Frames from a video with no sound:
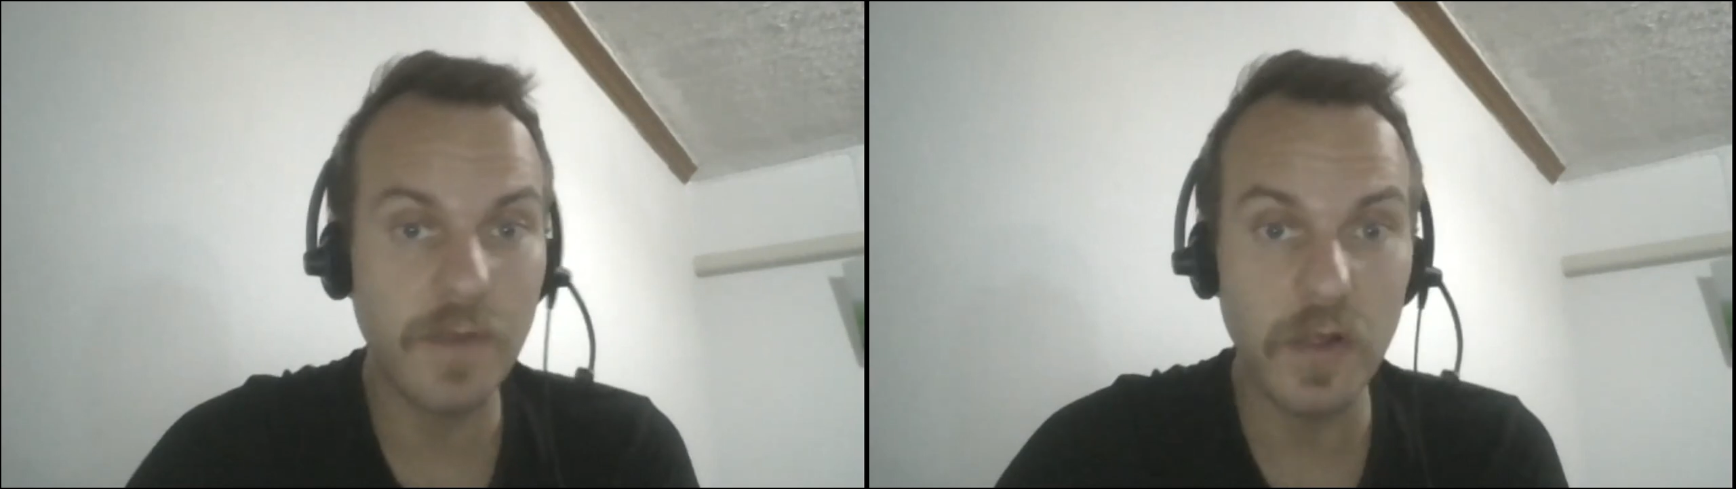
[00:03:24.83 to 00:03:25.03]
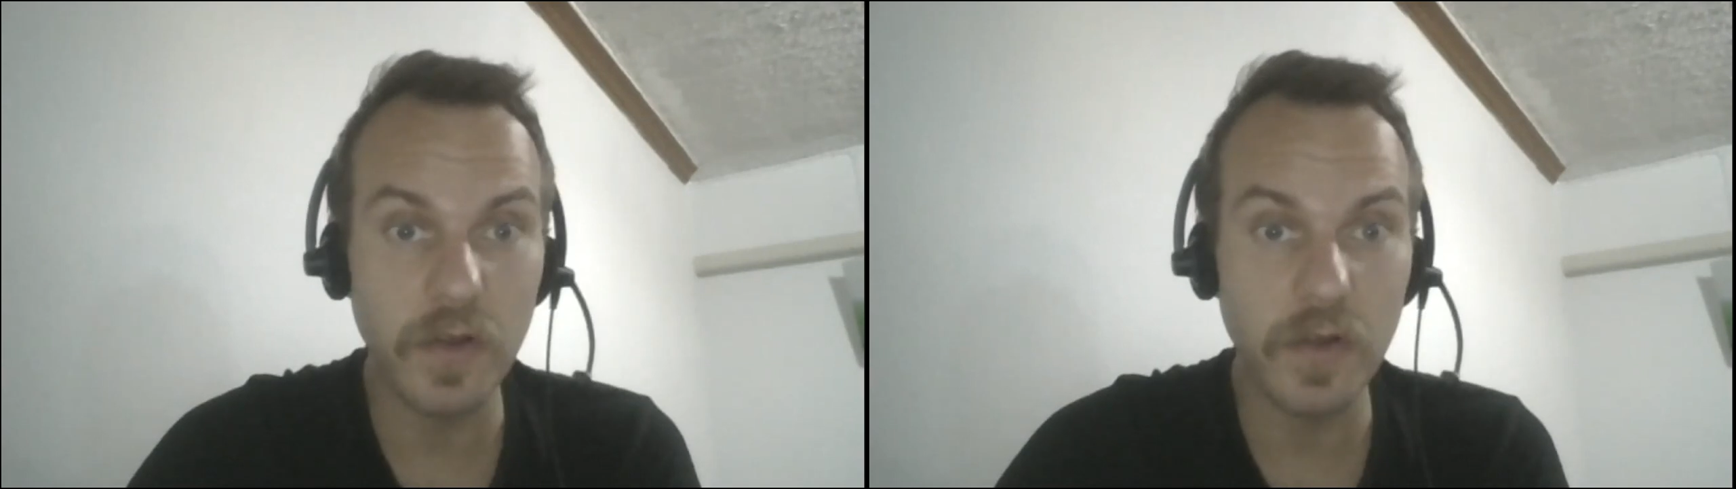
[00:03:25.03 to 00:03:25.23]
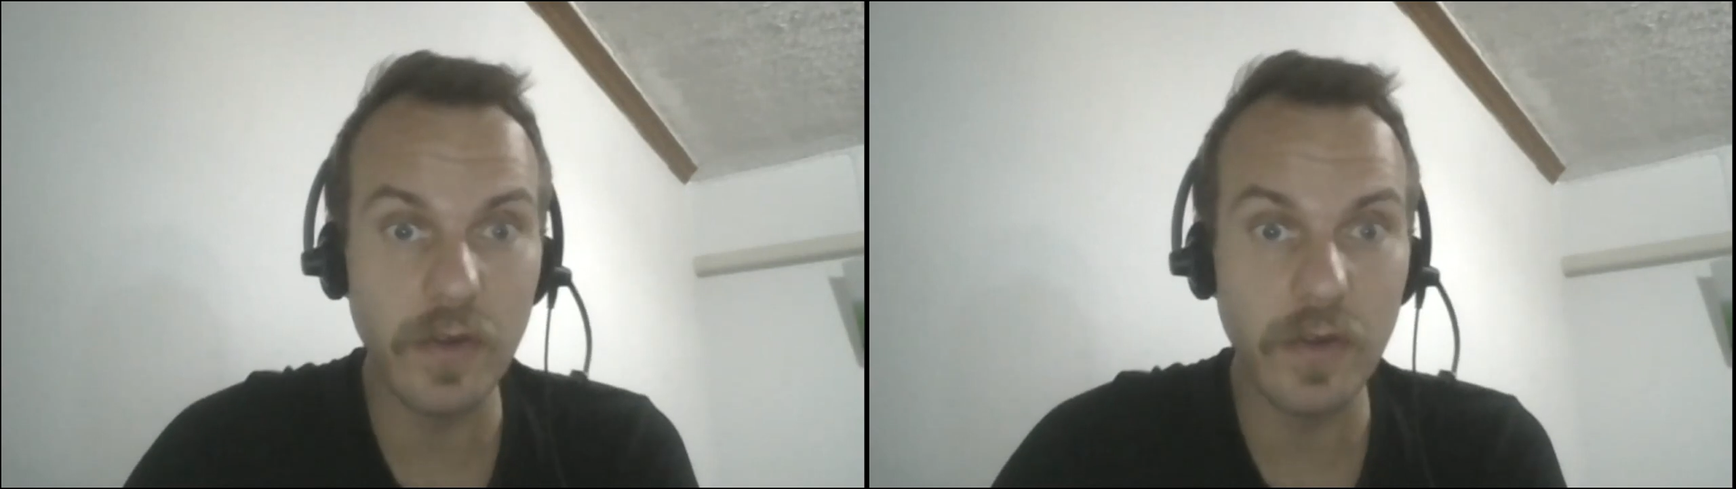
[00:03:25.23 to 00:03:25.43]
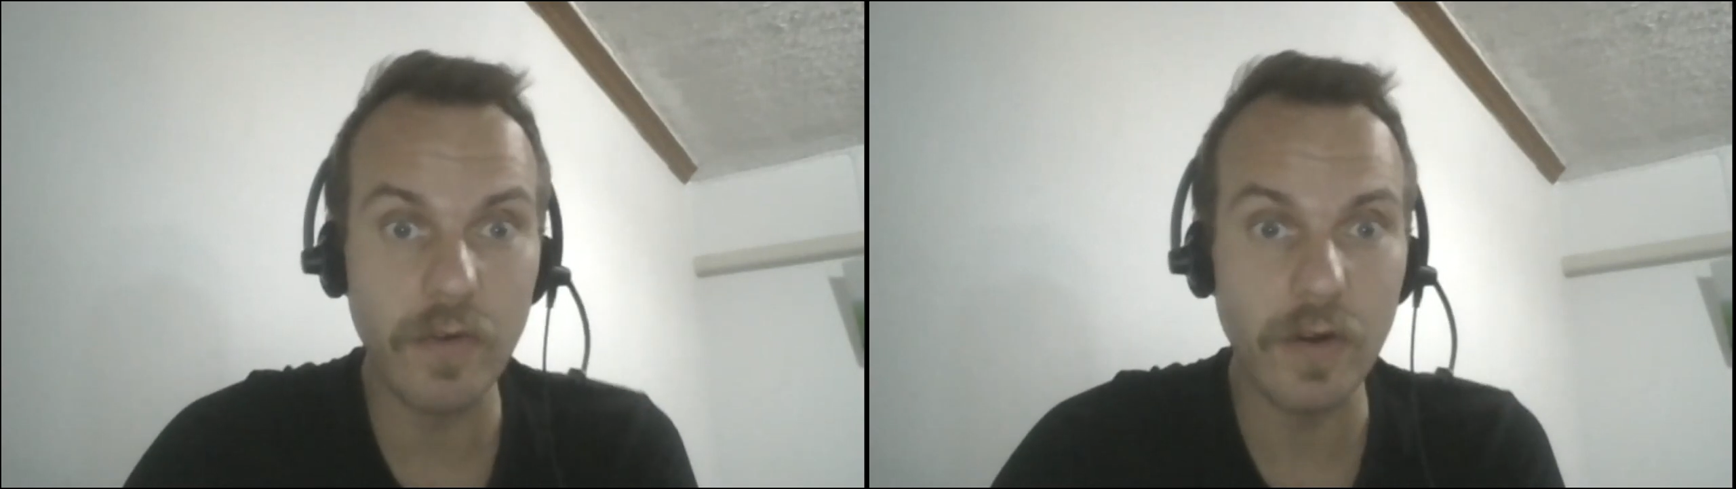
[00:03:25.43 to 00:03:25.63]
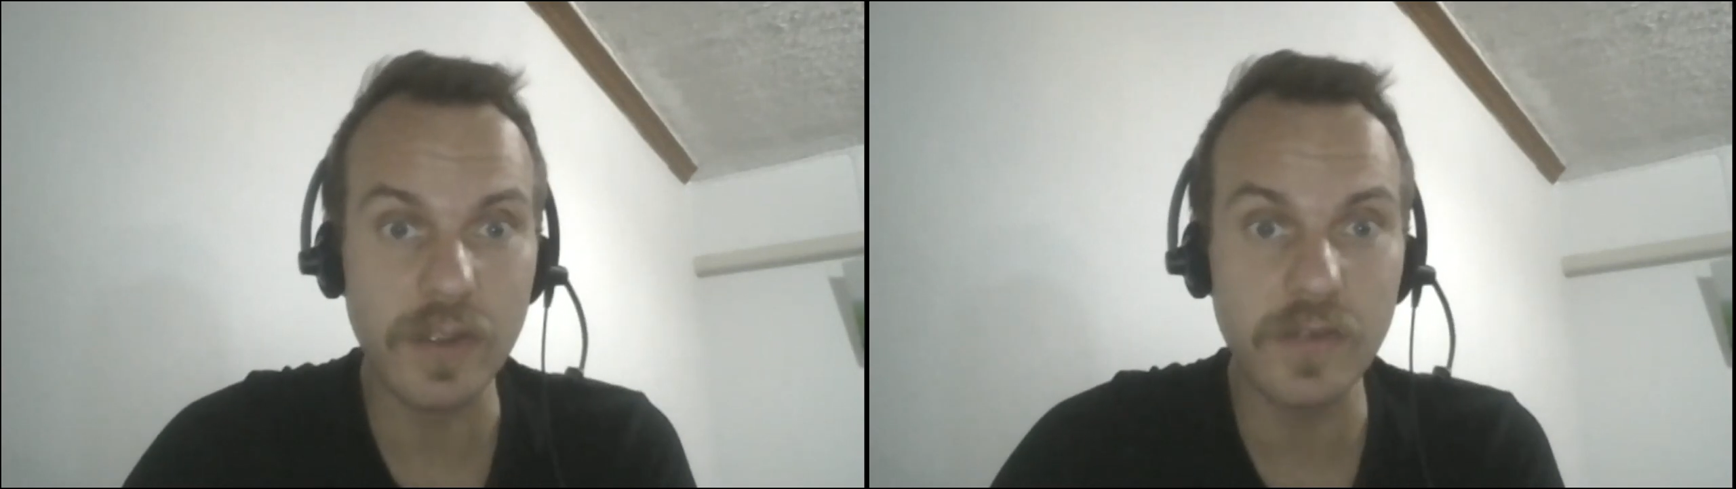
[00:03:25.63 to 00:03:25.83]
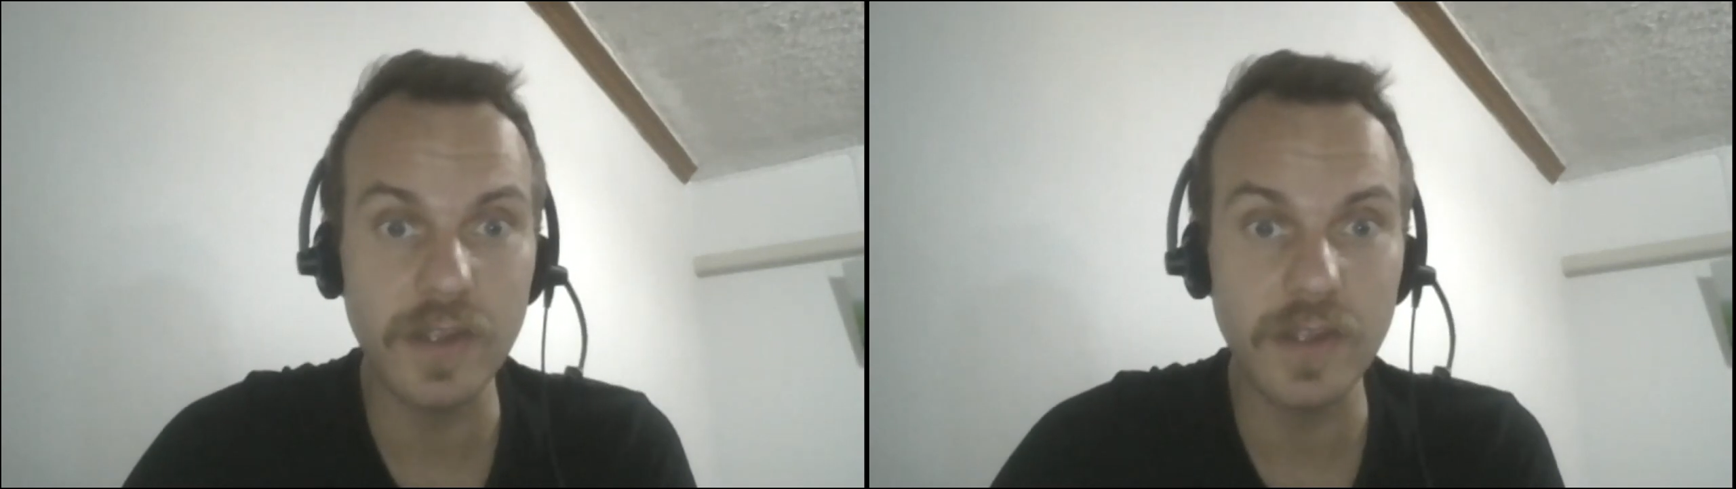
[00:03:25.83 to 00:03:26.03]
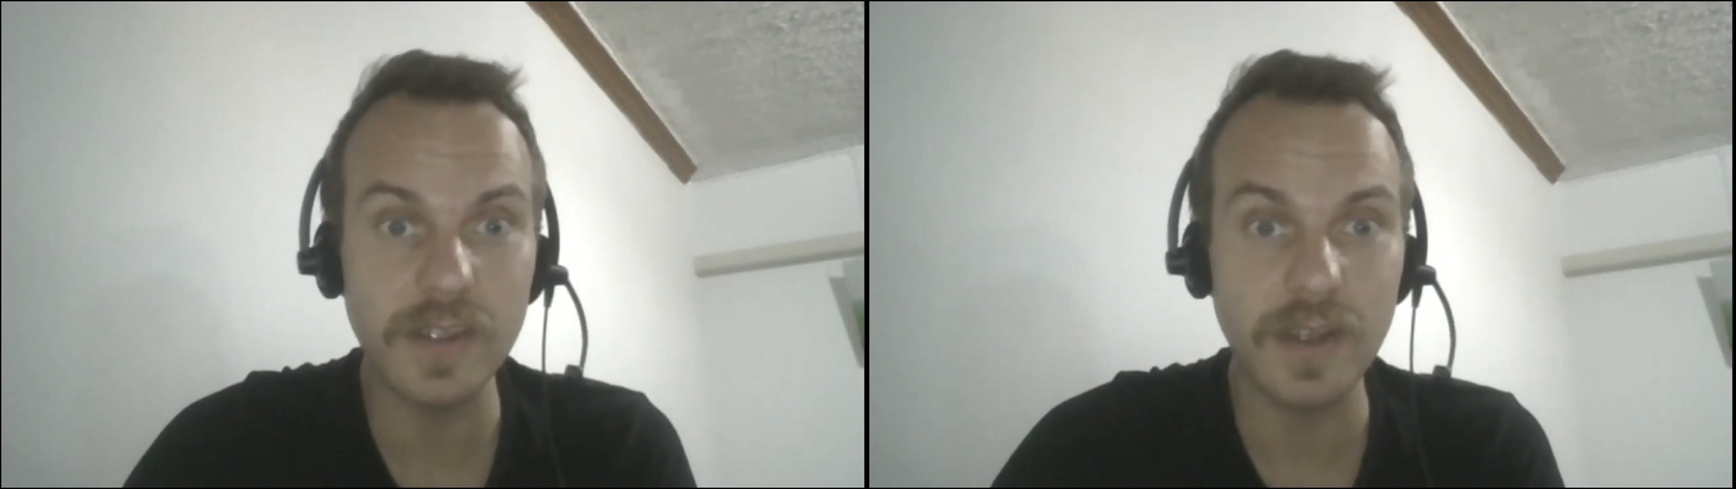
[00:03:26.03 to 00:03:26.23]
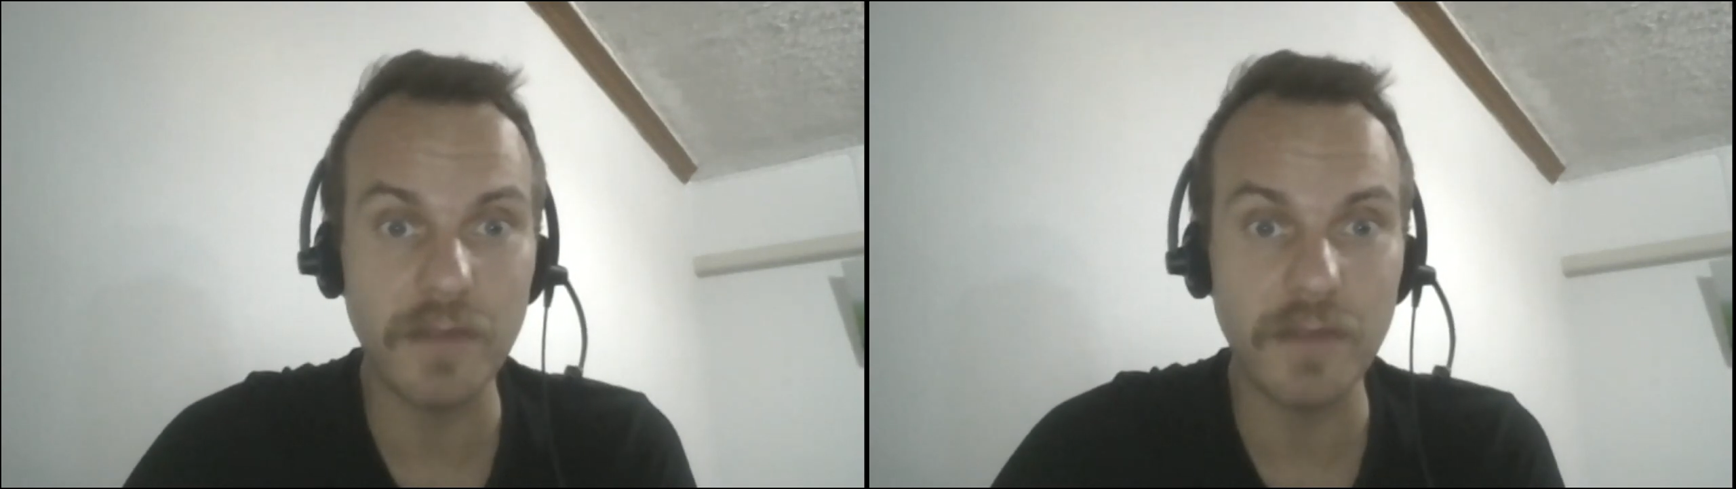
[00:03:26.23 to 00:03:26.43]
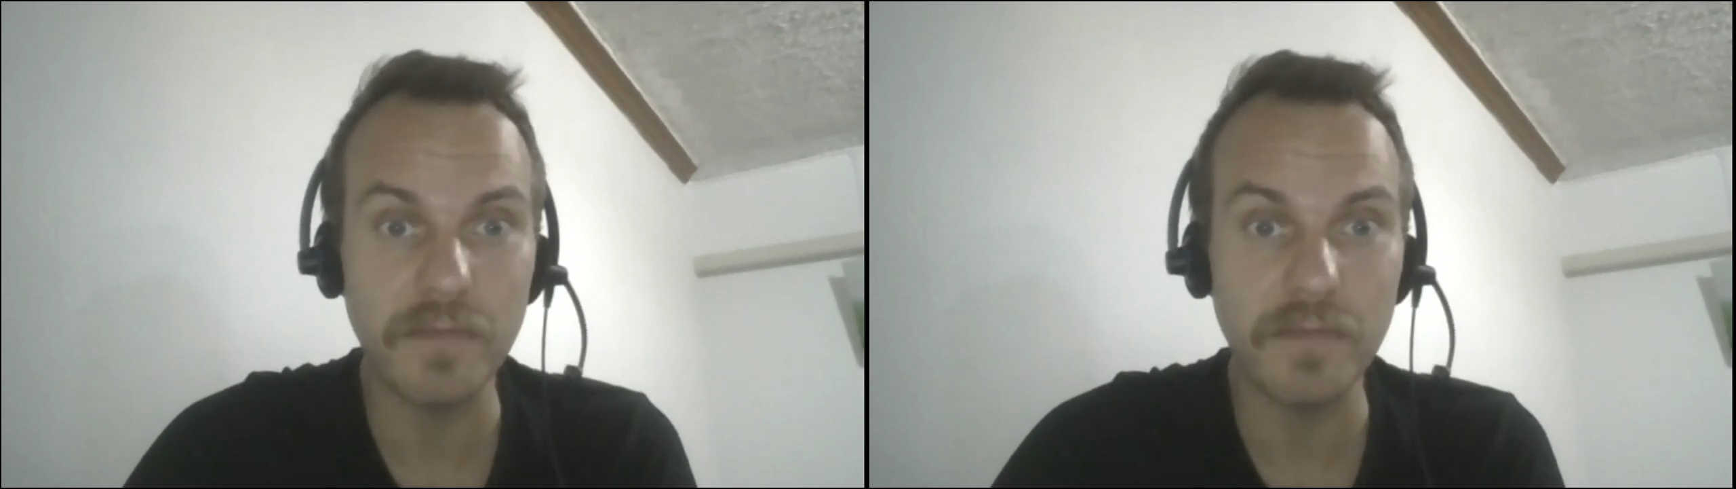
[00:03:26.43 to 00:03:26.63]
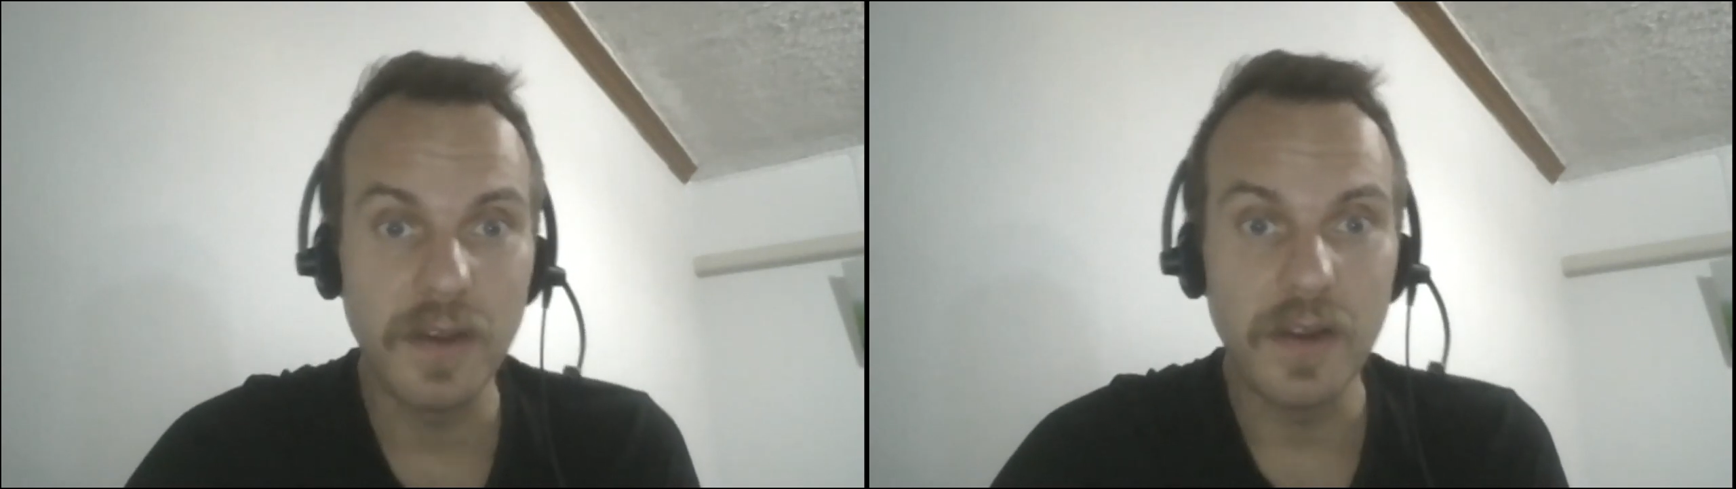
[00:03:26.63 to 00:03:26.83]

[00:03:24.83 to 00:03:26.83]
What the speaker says: a little heroic streak to them,